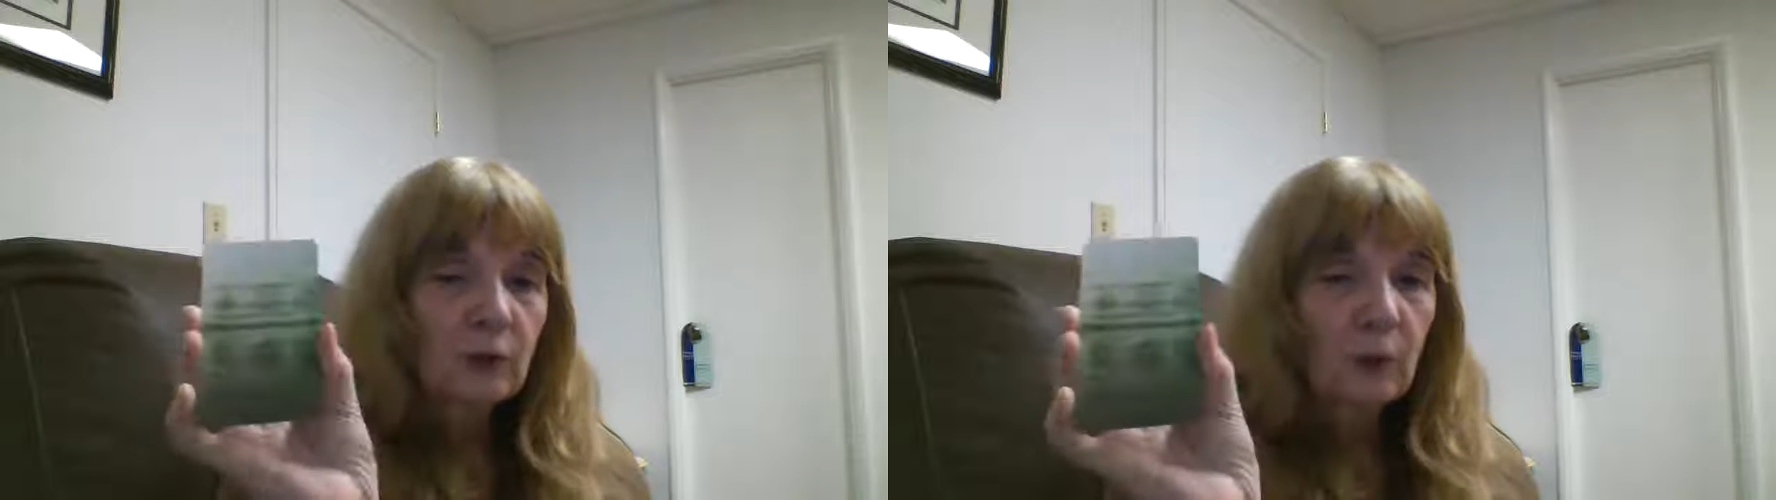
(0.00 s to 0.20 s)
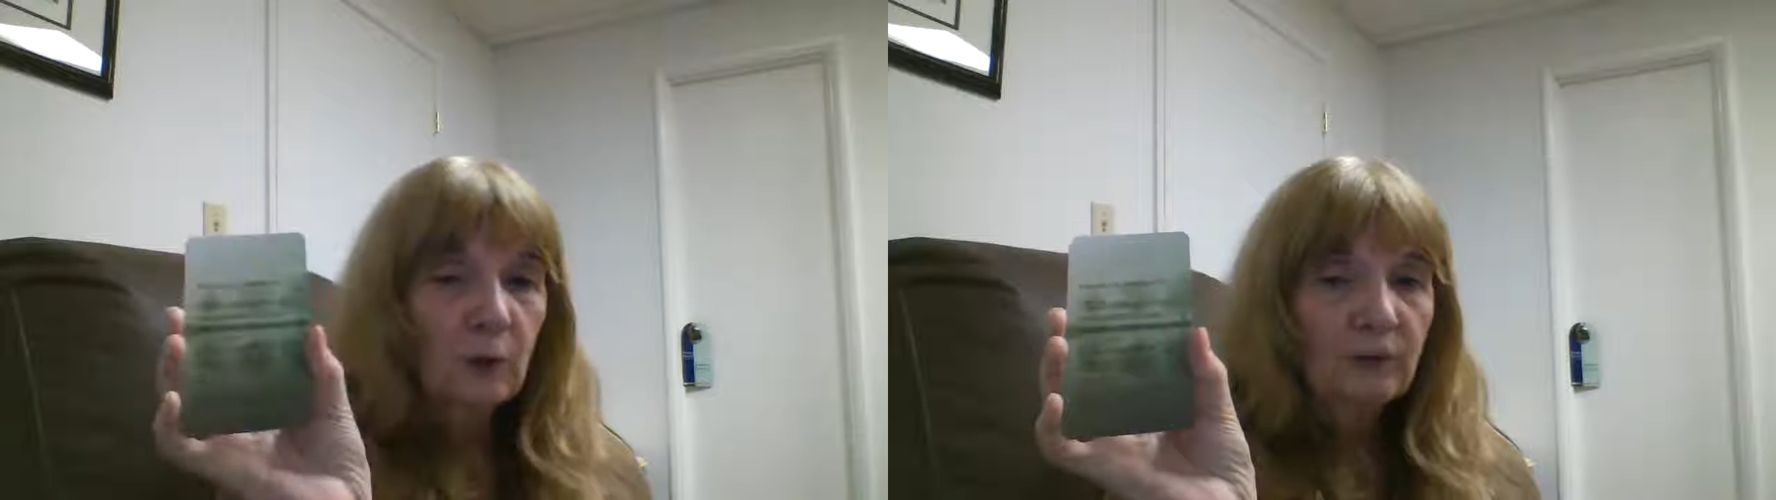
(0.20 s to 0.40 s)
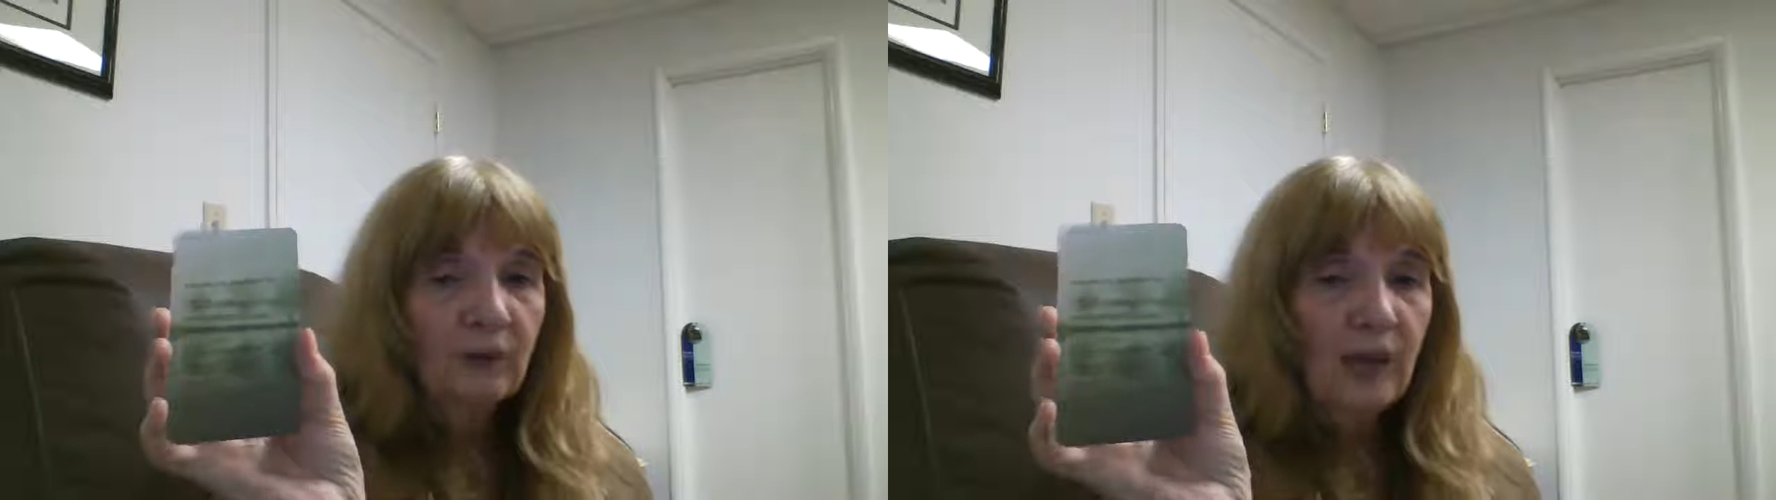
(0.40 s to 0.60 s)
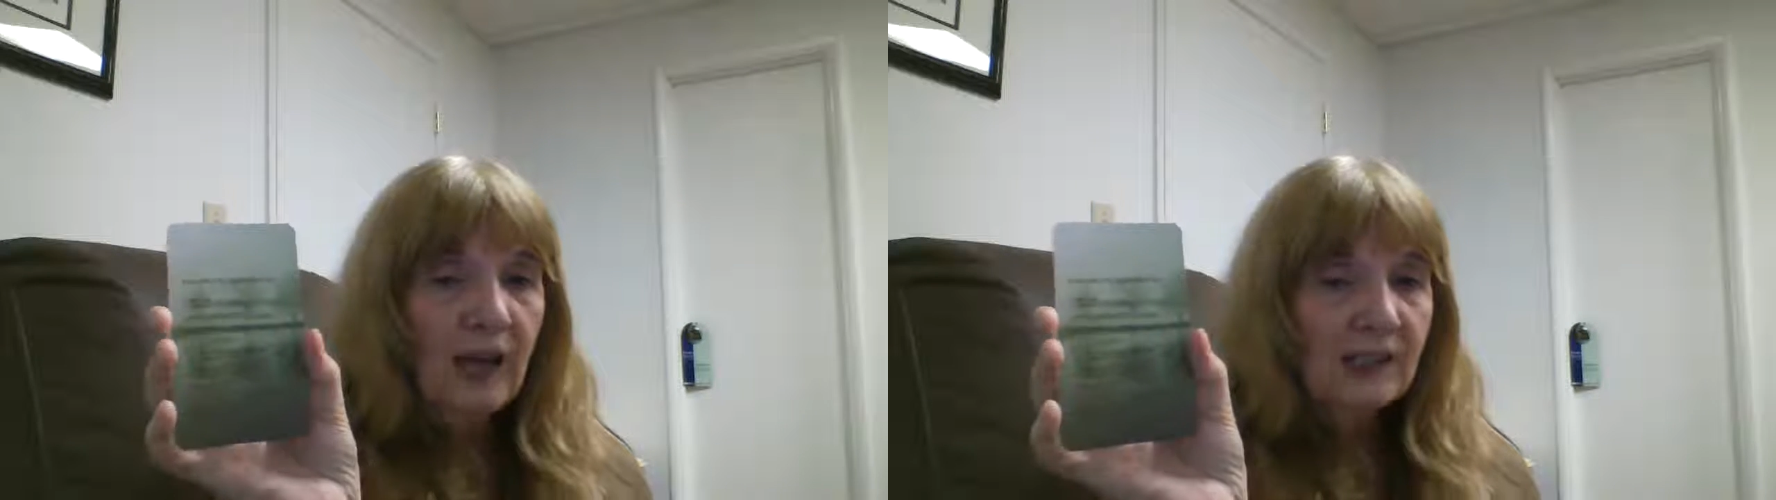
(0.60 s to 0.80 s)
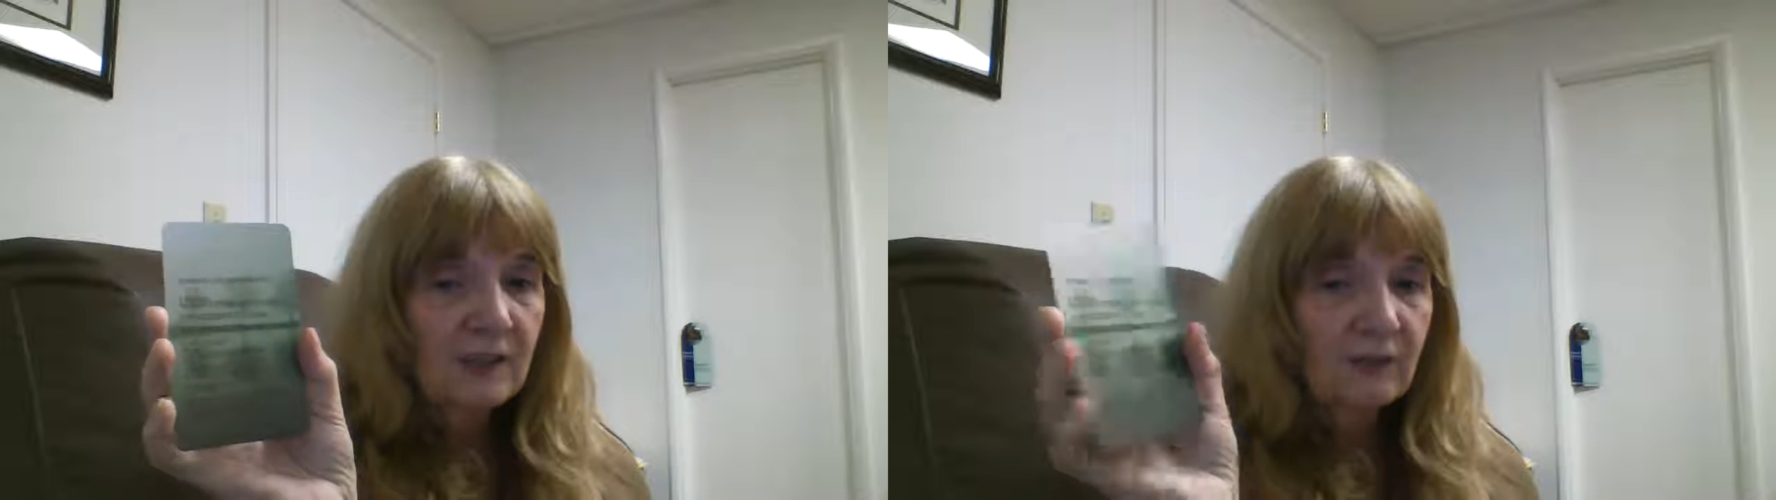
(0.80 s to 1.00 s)
your own
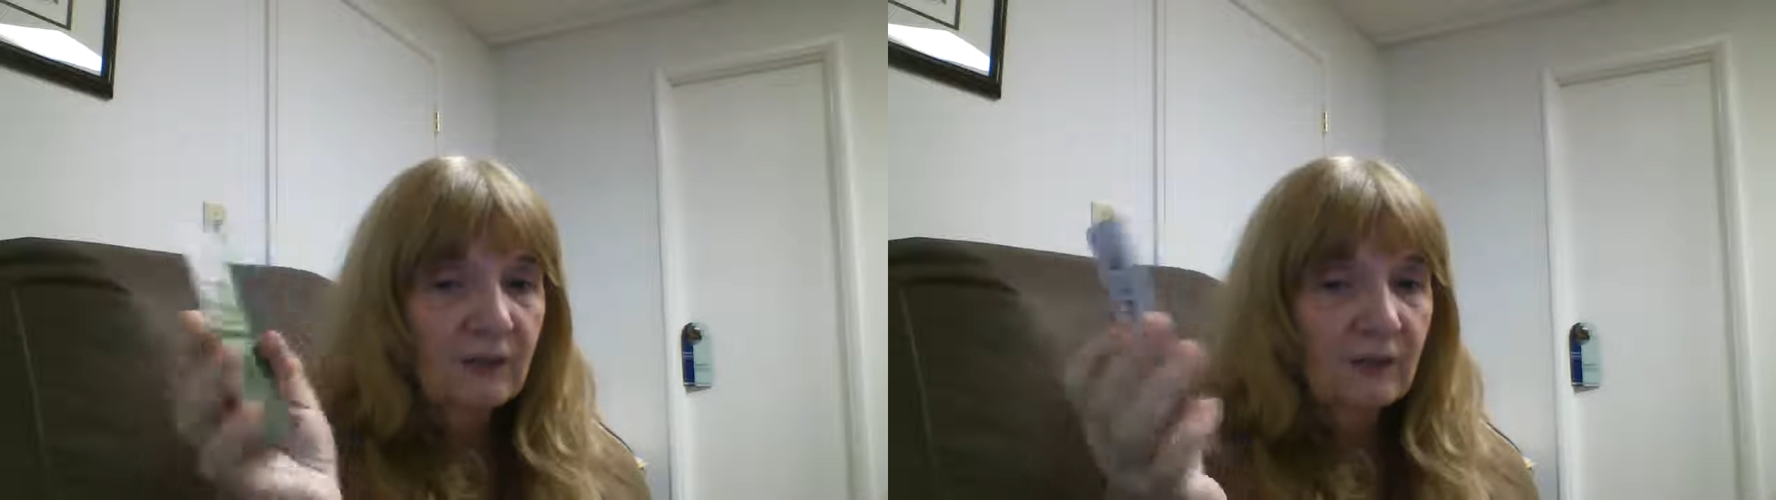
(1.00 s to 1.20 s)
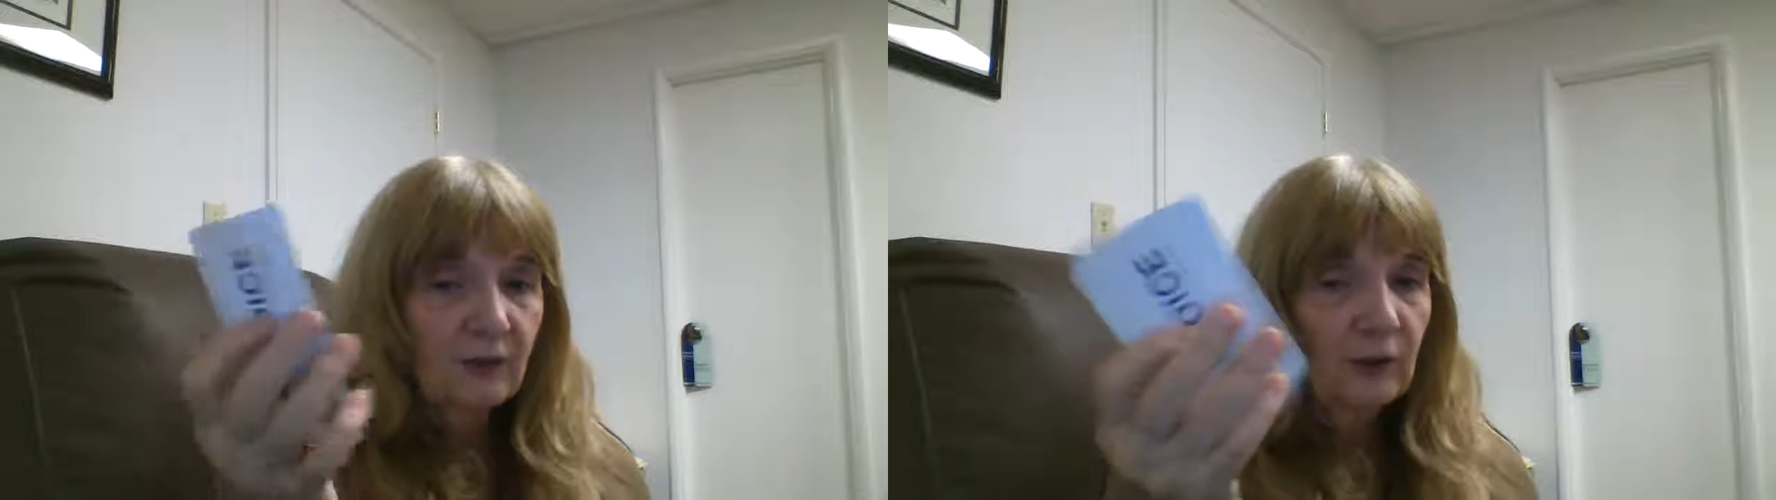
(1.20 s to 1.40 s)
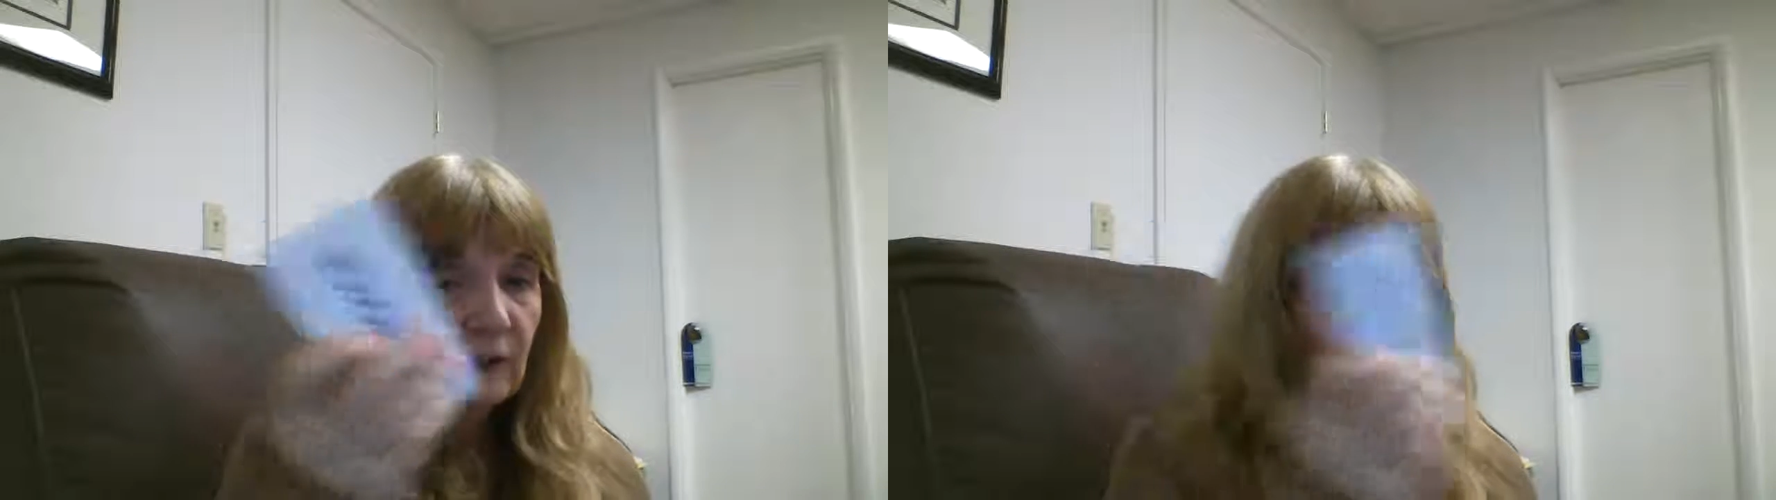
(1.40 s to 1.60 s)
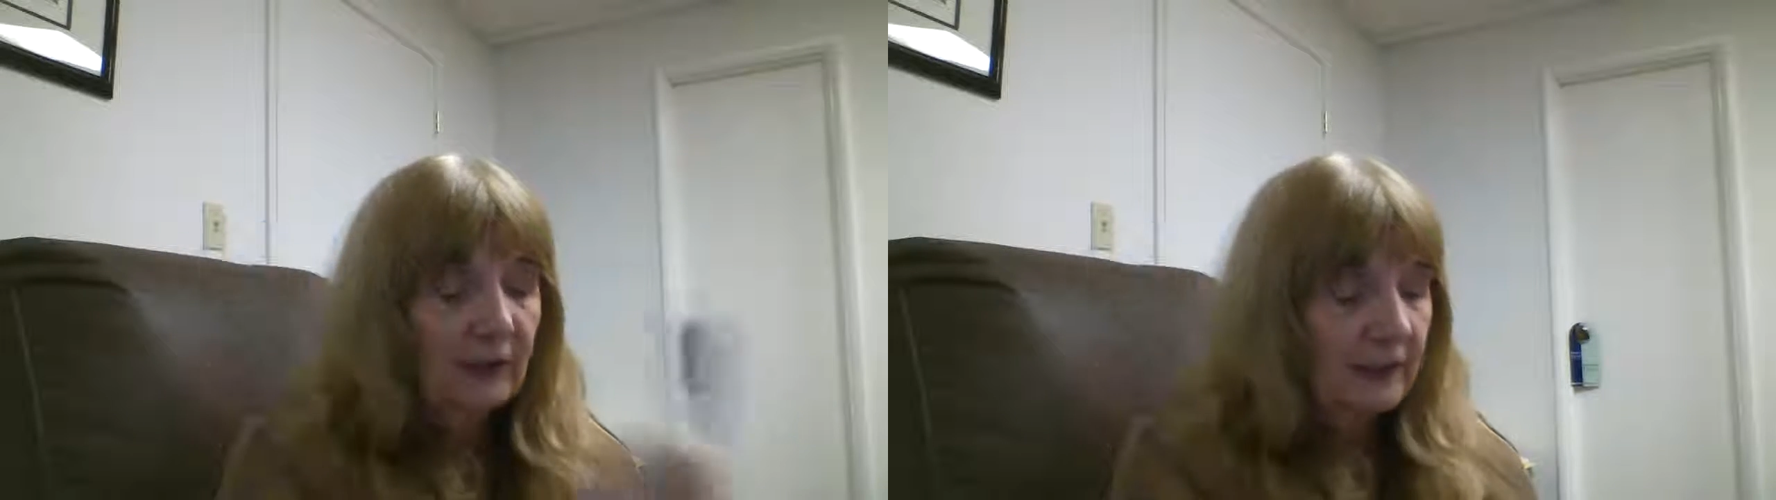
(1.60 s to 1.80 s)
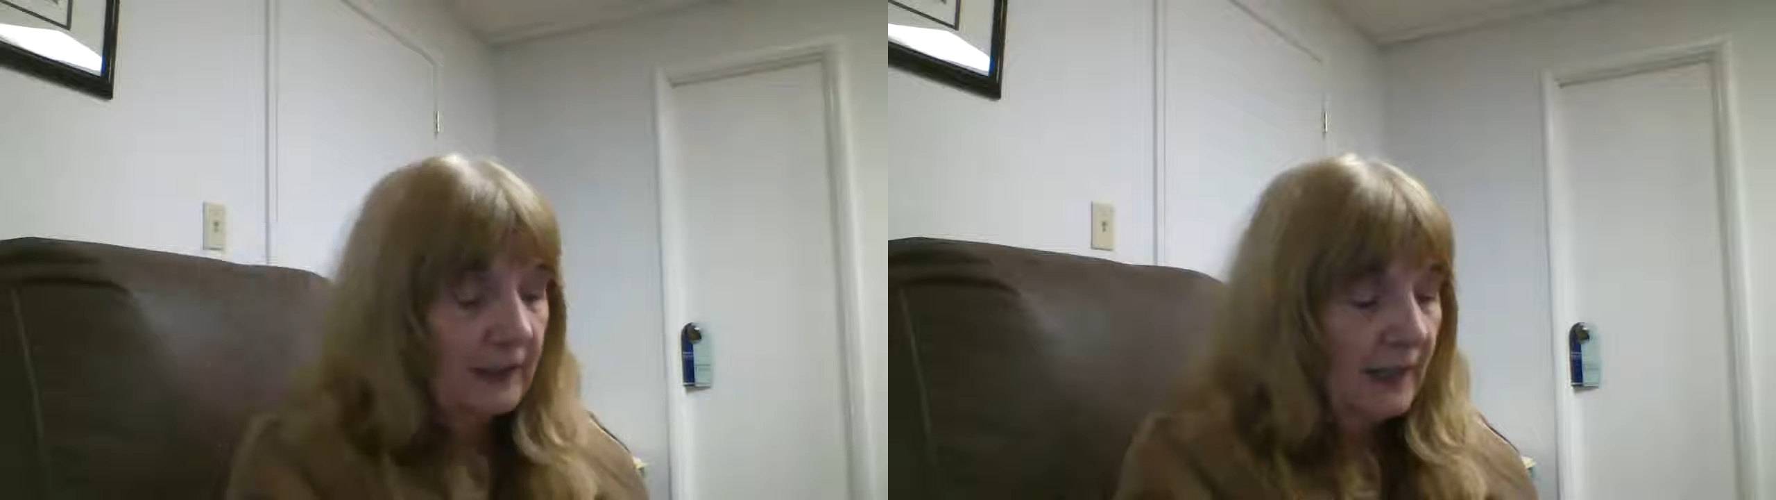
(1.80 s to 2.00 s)
philosophy for
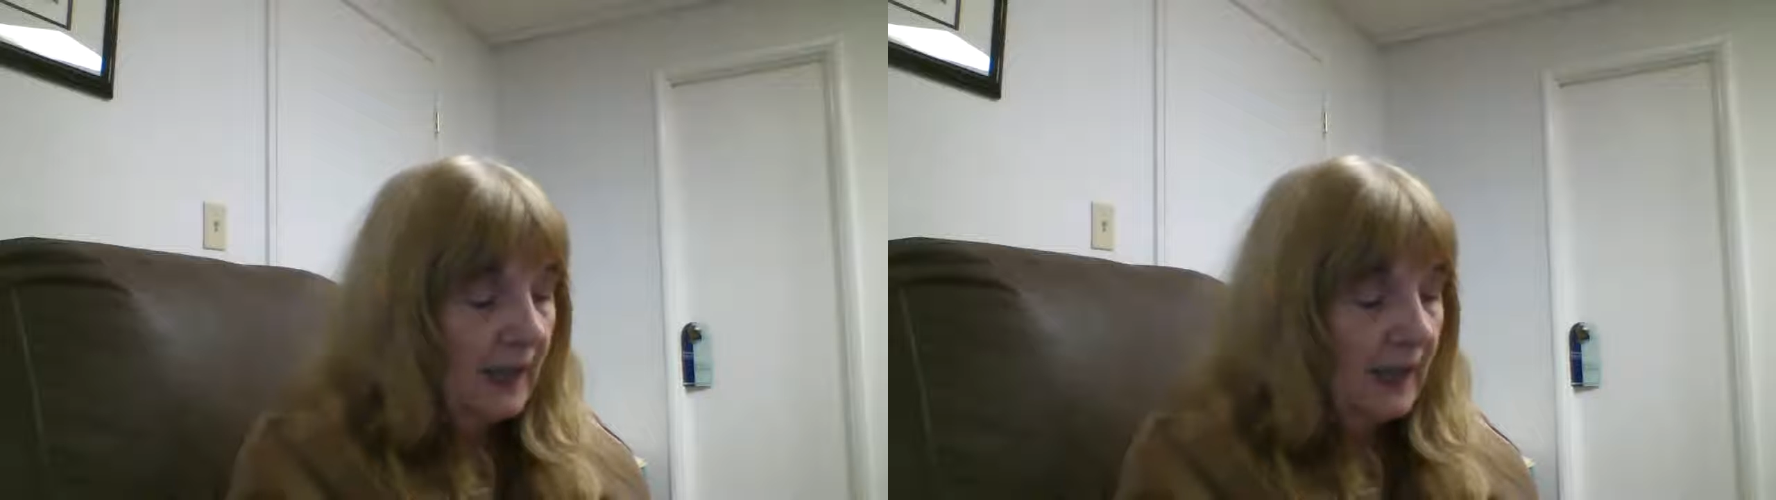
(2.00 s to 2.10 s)
living.